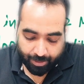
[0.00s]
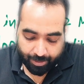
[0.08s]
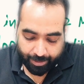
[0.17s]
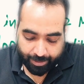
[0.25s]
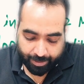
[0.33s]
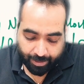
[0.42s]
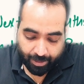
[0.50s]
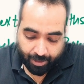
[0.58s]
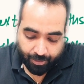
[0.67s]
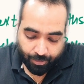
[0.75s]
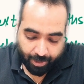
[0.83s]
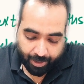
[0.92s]
right?
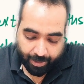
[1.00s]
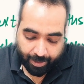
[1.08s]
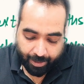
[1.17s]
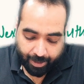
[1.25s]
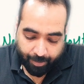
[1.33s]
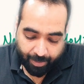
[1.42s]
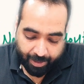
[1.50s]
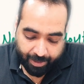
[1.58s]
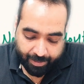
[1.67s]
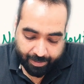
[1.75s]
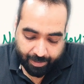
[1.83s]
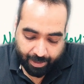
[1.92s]
So the current
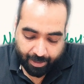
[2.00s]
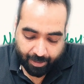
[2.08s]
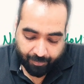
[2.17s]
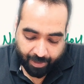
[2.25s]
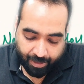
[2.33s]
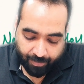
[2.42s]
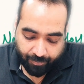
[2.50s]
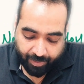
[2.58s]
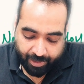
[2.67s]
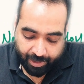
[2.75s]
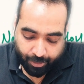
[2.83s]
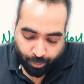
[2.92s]
liabilities are the one
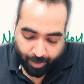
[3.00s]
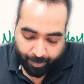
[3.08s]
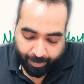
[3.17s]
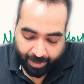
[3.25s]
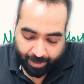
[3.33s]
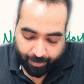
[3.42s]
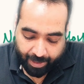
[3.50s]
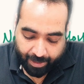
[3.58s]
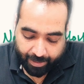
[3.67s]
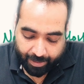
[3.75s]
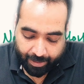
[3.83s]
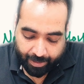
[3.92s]
which are to be paid
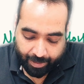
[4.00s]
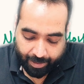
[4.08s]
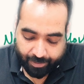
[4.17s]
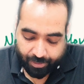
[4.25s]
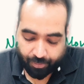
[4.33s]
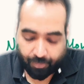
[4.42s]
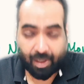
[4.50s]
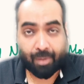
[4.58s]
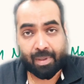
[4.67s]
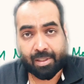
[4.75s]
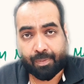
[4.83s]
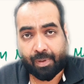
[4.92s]
back in next 12
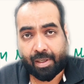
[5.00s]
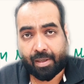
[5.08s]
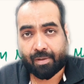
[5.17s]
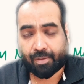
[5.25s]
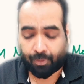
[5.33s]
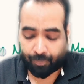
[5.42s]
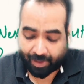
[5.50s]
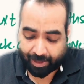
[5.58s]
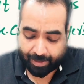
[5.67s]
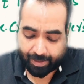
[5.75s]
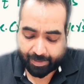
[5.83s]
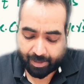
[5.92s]
months period. So what
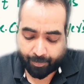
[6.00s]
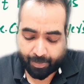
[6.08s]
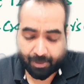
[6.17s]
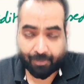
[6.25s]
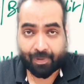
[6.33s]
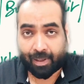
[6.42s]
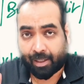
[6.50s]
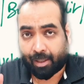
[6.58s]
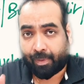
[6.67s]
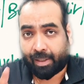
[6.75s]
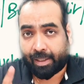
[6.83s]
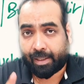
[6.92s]
are the examples of current
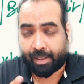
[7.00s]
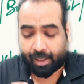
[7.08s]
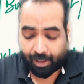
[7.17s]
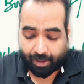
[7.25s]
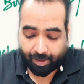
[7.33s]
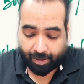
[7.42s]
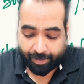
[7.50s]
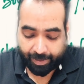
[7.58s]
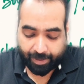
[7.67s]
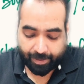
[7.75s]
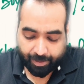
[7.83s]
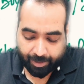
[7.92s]
liability?
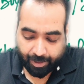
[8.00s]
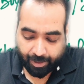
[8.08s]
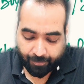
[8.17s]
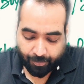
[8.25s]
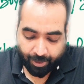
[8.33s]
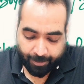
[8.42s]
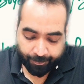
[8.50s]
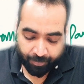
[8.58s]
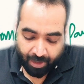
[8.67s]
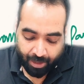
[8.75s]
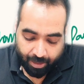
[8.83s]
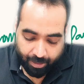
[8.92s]
Read it carefully.
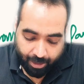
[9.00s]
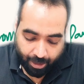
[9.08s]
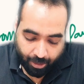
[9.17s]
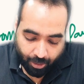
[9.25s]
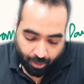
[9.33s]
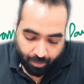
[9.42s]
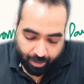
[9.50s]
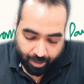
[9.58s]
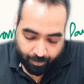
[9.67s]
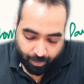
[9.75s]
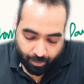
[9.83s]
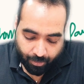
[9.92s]
The long
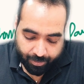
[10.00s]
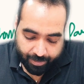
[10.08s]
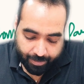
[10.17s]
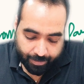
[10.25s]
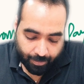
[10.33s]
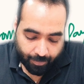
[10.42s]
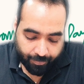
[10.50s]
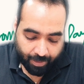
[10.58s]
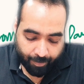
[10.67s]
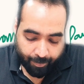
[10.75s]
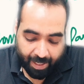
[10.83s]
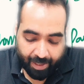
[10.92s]
term loans of
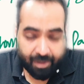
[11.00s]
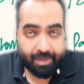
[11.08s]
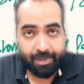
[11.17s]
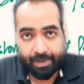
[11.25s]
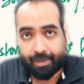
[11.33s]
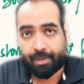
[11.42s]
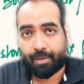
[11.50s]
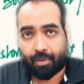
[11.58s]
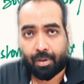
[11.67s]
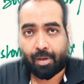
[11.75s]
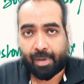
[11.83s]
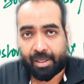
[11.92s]
the banks
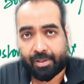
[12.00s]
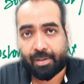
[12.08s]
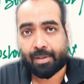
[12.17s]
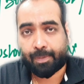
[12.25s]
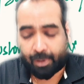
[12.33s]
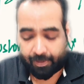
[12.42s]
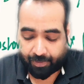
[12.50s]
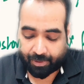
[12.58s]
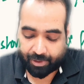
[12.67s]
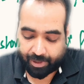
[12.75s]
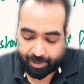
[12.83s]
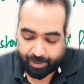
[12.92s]
or debentures,
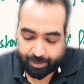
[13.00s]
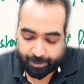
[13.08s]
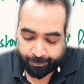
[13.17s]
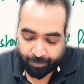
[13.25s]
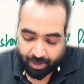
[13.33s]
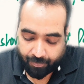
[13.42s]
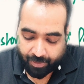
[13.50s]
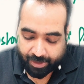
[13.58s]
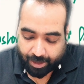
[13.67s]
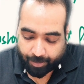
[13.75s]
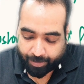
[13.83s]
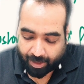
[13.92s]
preference shares,
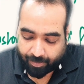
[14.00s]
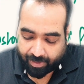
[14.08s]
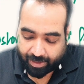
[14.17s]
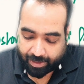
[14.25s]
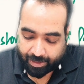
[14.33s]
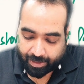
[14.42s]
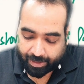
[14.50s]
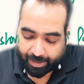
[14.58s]
which are payable in the